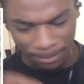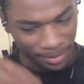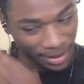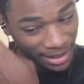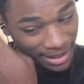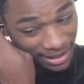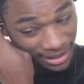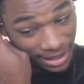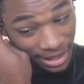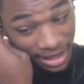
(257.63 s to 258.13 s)

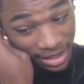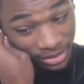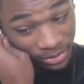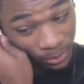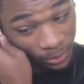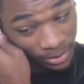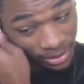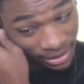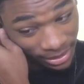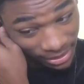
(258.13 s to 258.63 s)
big ass
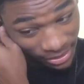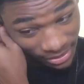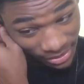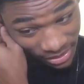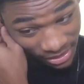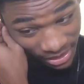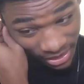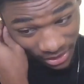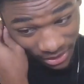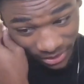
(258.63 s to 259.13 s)

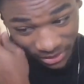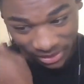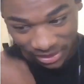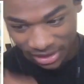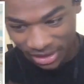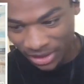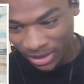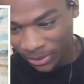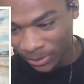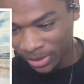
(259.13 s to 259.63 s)
wheels though.
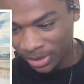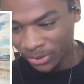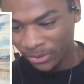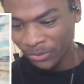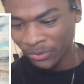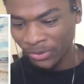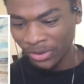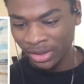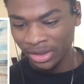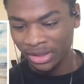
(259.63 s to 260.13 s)
What the
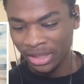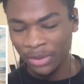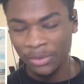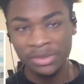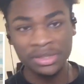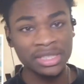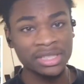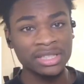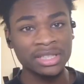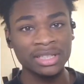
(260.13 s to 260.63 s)
fuck? They were
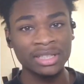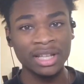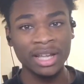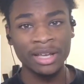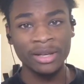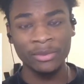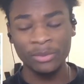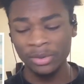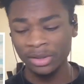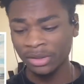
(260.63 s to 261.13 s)
just in
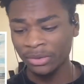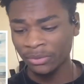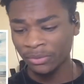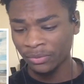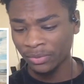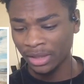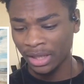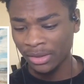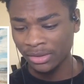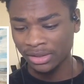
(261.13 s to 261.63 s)
like what the
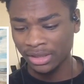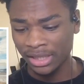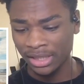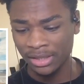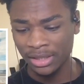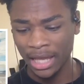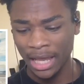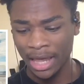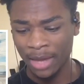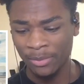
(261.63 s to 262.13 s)
they, they,
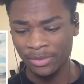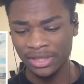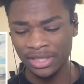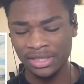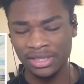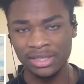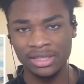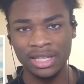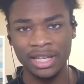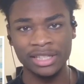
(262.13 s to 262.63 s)
they were
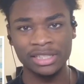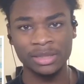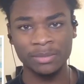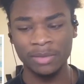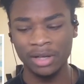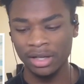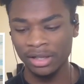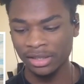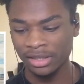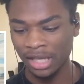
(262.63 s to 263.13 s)
just in like some
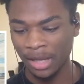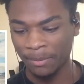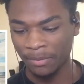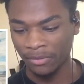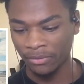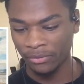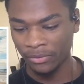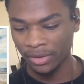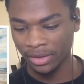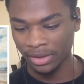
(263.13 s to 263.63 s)
other type
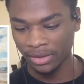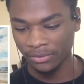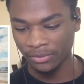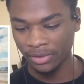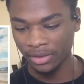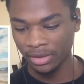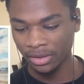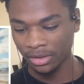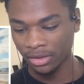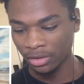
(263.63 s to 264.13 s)
of fucking
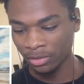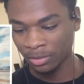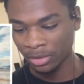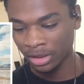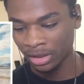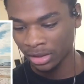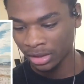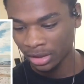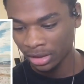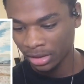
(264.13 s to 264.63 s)
vehicle,
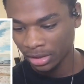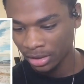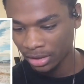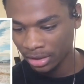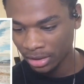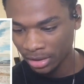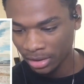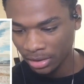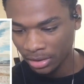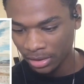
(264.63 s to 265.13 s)
bro.
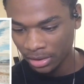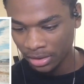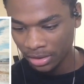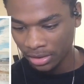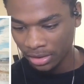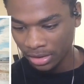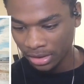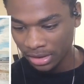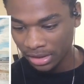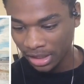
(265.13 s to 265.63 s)

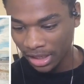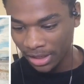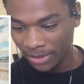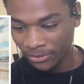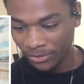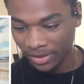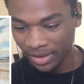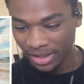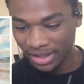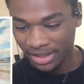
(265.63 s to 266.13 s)
I
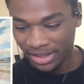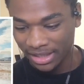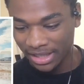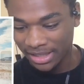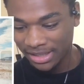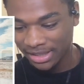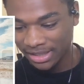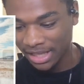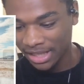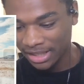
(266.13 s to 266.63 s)
forget.
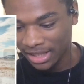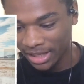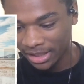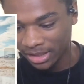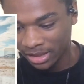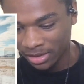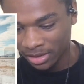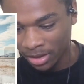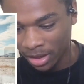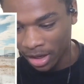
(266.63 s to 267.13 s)
That's that's
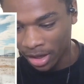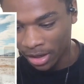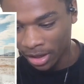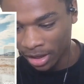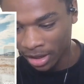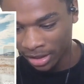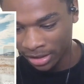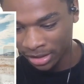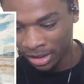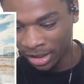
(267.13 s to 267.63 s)
like a,
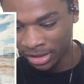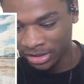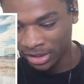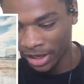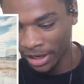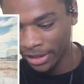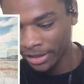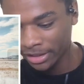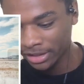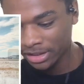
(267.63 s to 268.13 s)
a, a
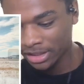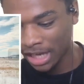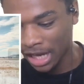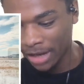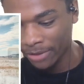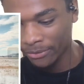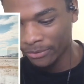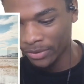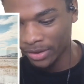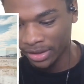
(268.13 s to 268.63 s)
tank
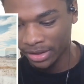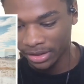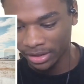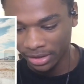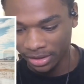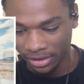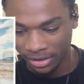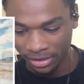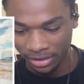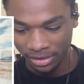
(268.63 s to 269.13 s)
type
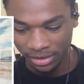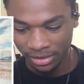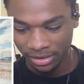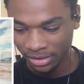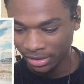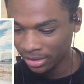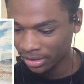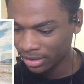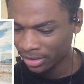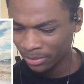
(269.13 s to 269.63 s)
fucking.
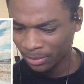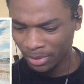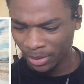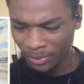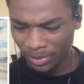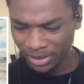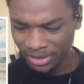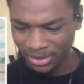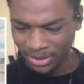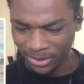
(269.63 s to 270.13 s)
Bro,
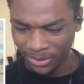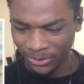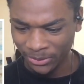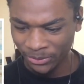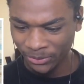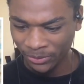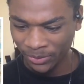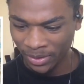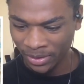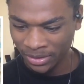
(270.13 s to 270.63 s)
what the
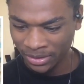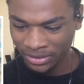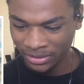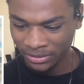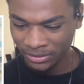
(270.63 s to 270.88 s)
fuck?